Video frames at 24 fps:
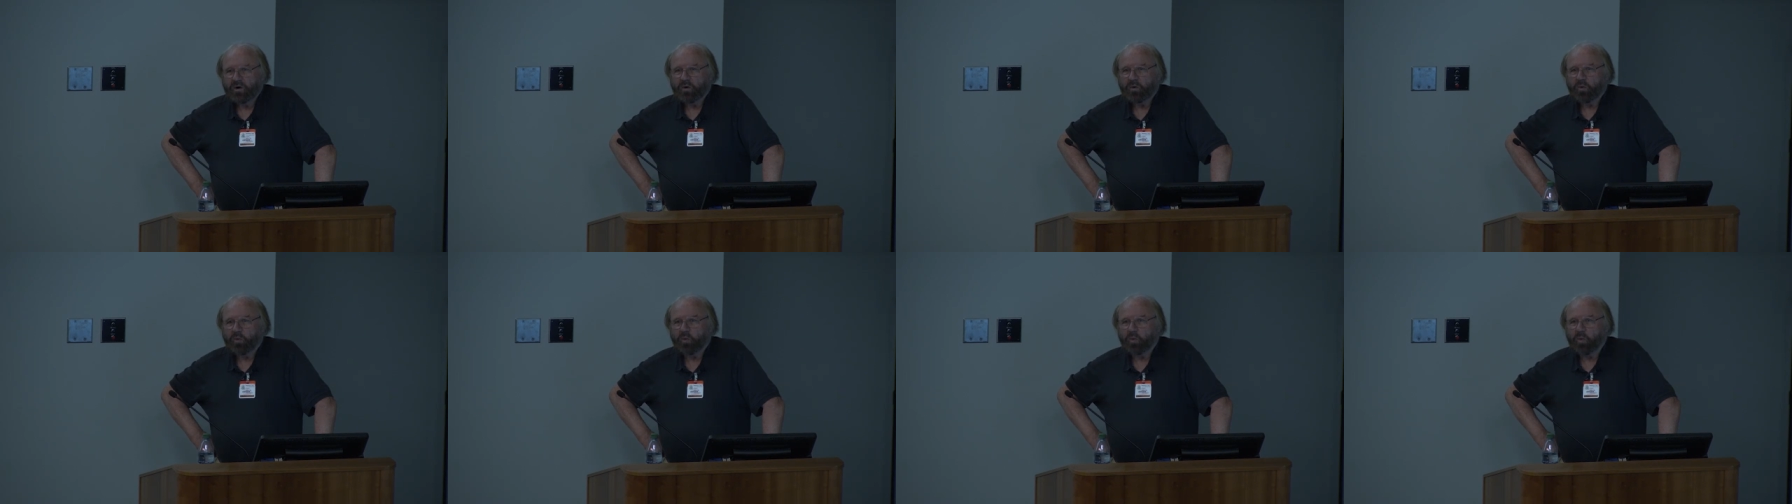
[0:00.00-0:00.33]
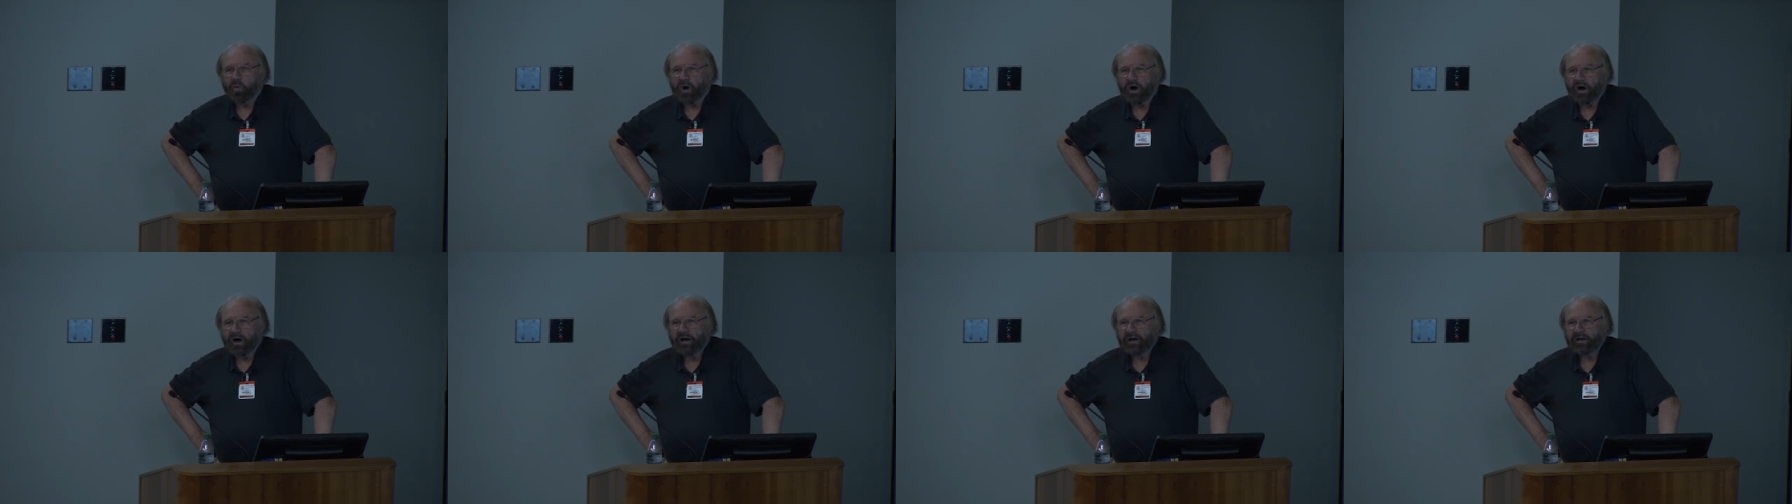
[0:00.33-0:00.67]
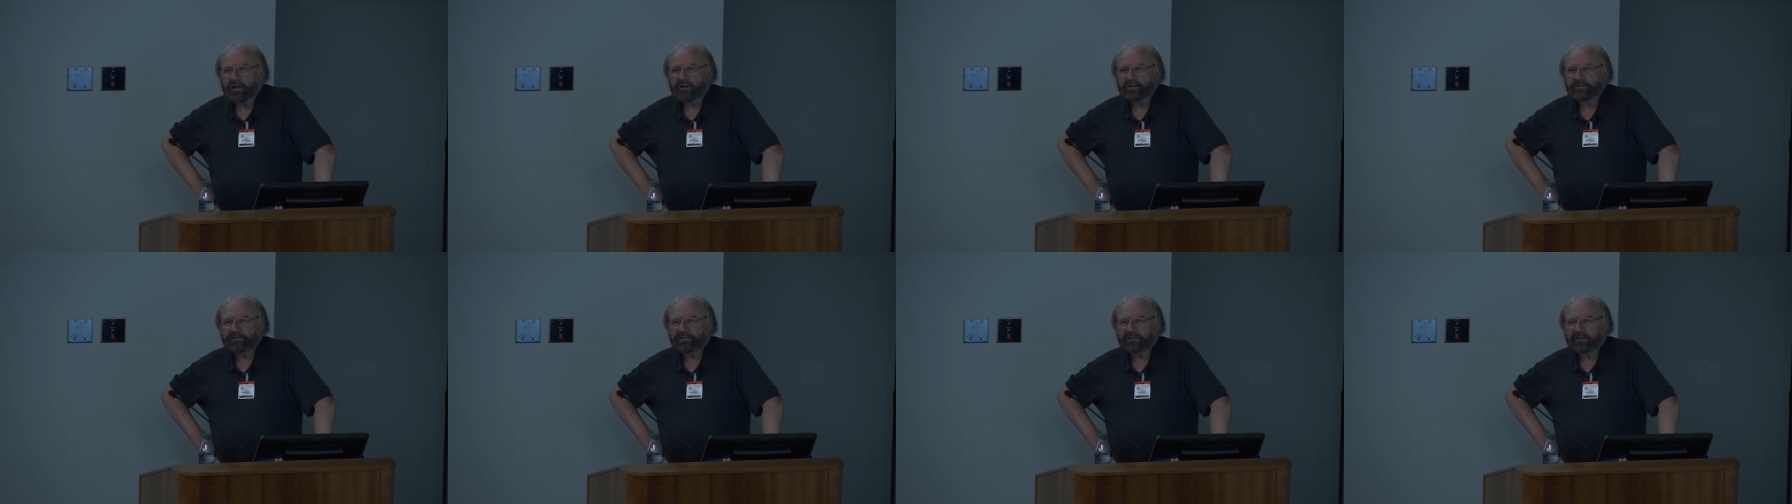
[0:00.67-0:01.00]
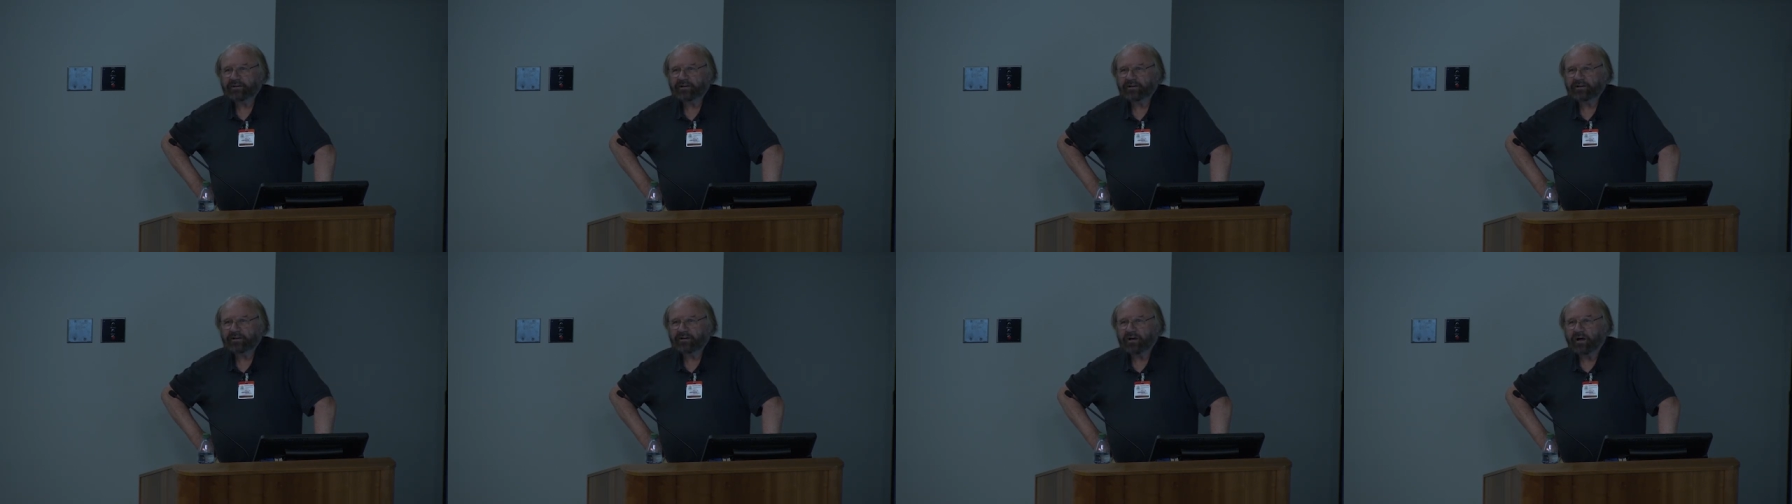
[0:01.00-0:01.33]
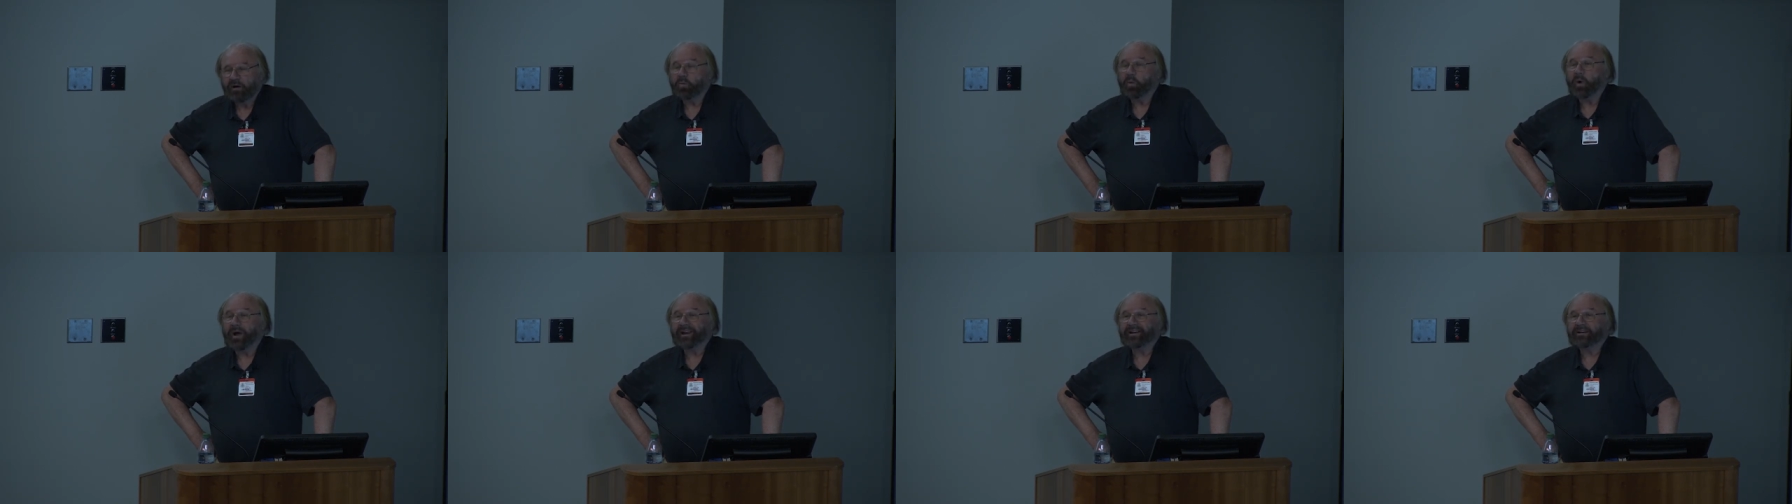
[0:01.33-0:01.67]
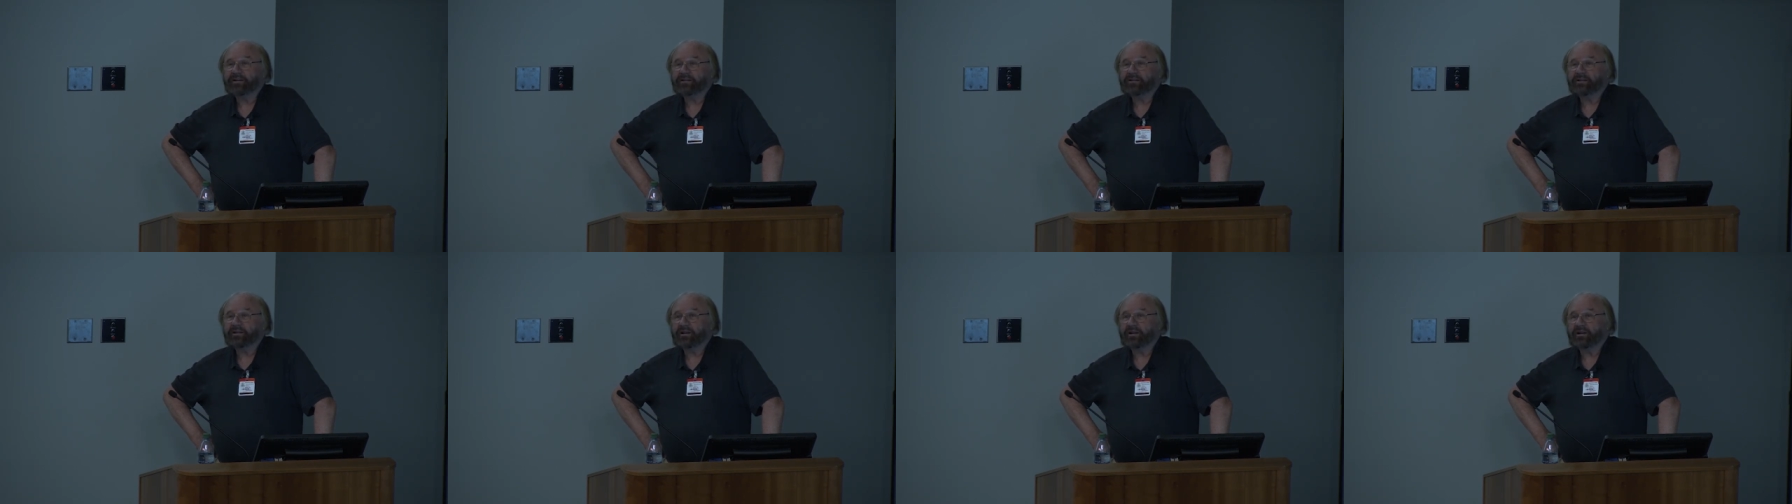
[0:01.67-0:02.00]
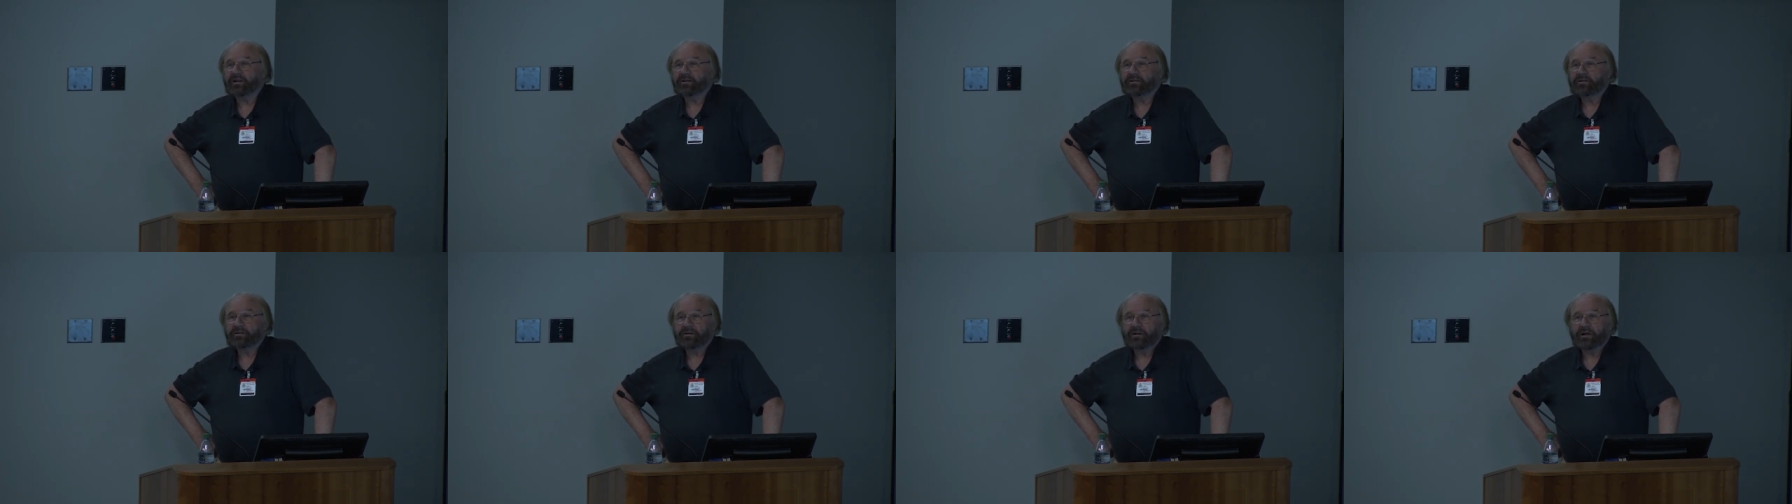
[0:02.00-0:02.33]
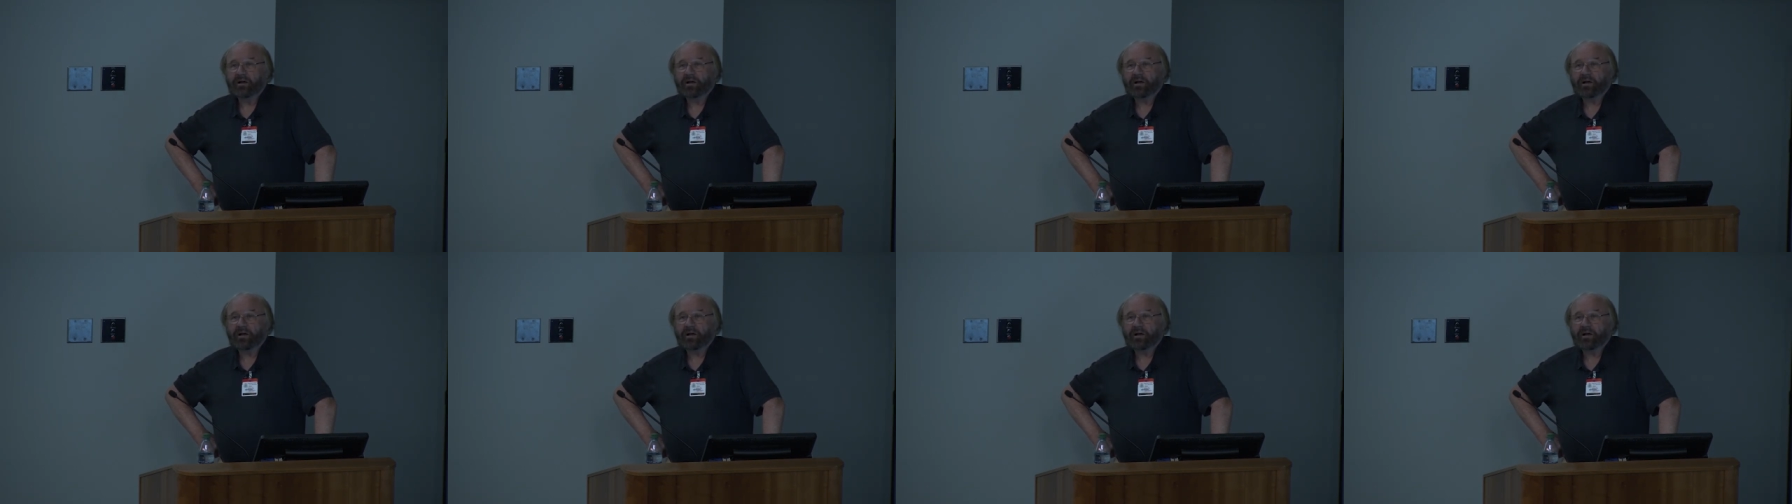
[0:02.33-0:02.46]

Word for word: why did, uh, when, did,